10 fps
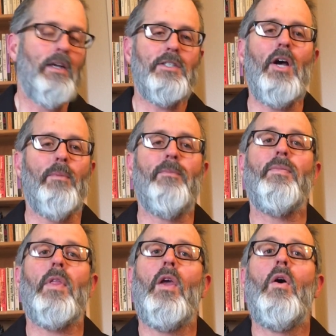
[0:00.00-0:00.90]
So,
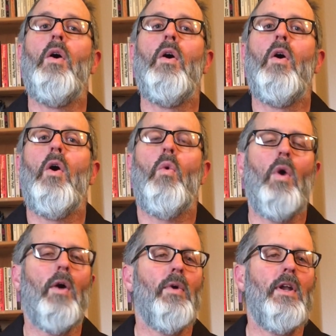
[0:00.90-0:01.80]

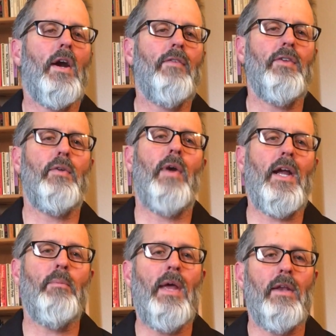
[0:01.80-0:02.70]
what would Narveson
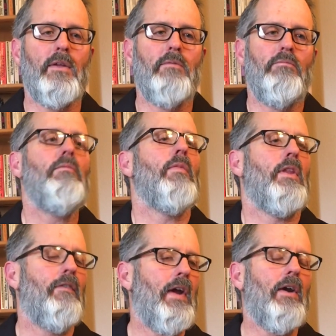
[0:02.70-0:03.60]
recommend?
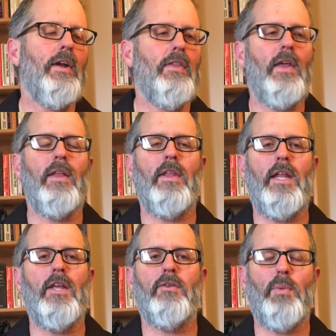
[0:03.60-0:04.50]
The very thing that
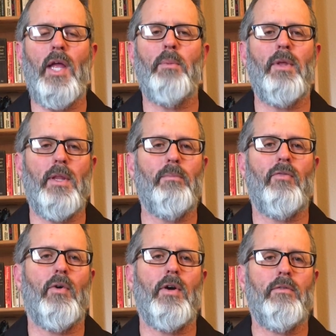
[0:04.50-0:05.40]
he is blaming them
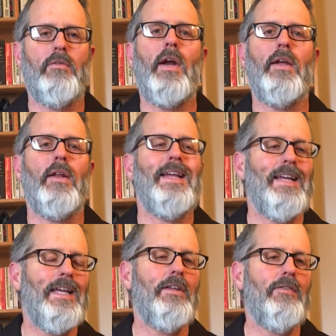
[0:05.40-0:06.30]
for, right?
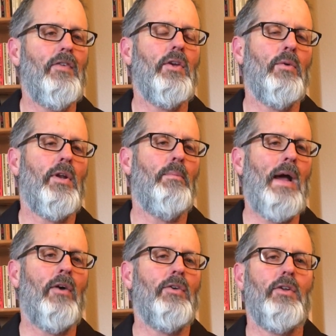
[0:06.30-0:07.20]
His view would
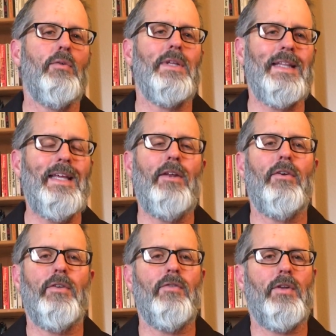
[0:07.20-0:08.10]
amount to
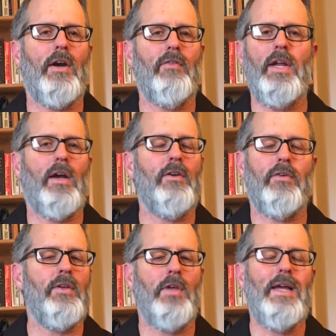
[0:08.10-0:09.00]
leaders of starving
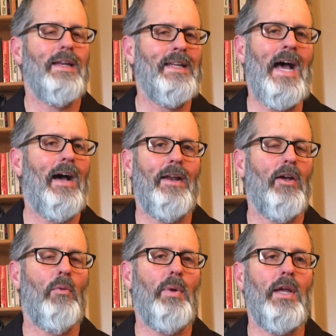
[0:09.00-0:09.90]
countries not
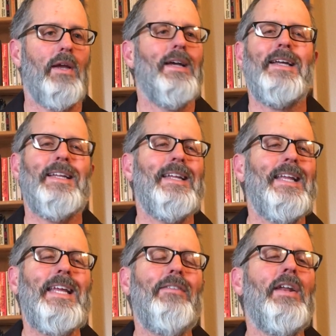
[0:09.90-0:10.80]
helping.
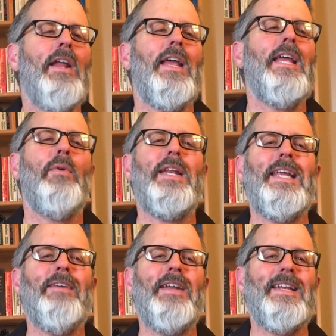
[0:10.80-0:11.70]
He would
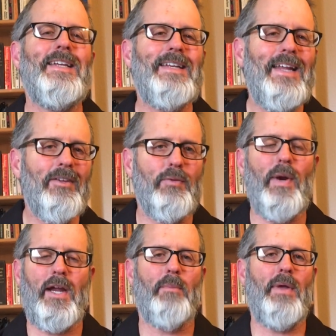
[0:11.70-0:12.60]
even
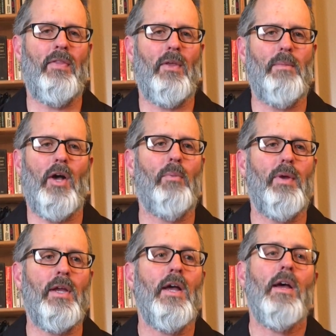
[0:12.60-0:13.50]
disrecommend them
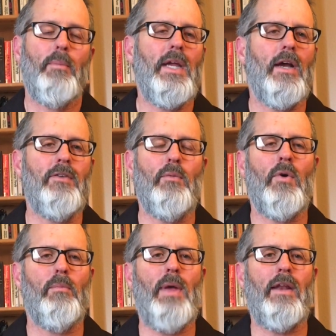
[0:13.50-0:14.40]
helping because it
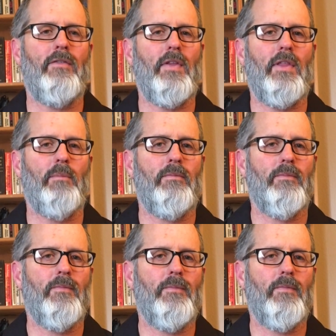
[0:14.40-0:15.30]
won't benefit them.
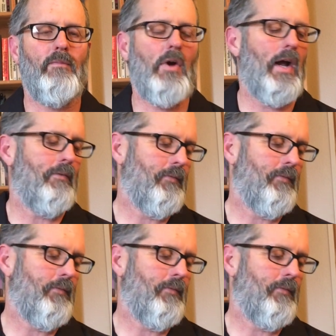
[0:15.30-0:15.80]
Wow.